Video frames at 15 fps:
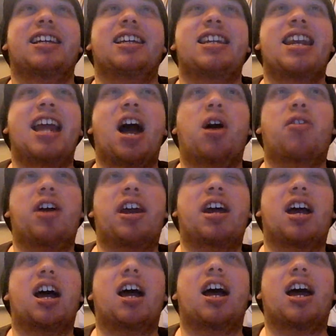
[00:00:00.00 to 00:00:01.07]
now that
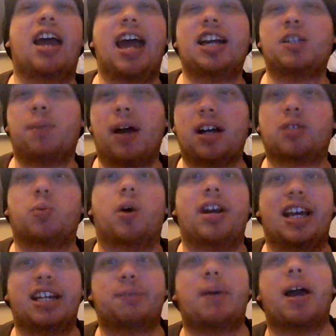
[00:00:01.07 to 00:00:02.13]
Xbox One
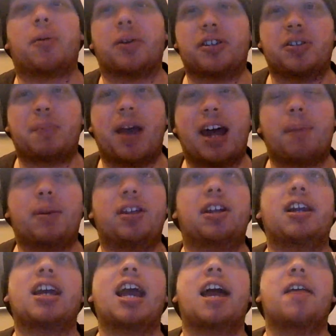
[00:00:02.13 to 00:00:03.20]
has backwards
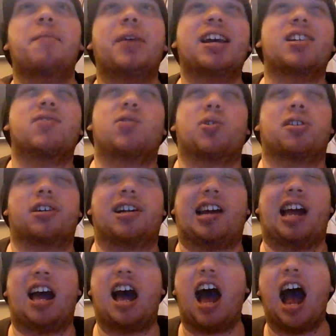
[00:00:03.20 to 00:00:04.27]
compatibility and PS4
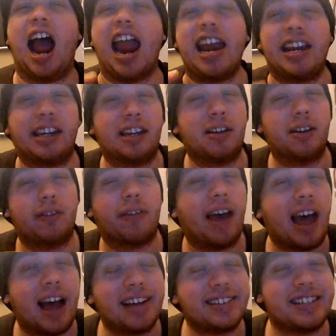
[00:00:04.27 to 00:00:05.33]
kind of
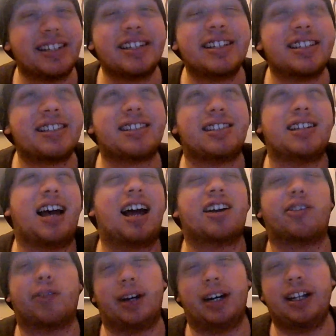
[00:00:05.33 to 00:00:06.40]
has it, not
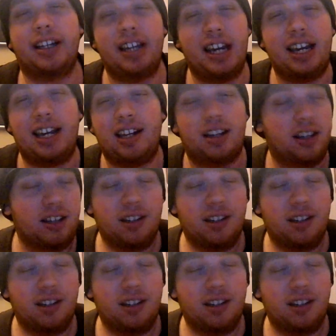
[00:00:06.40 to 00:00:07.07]
really.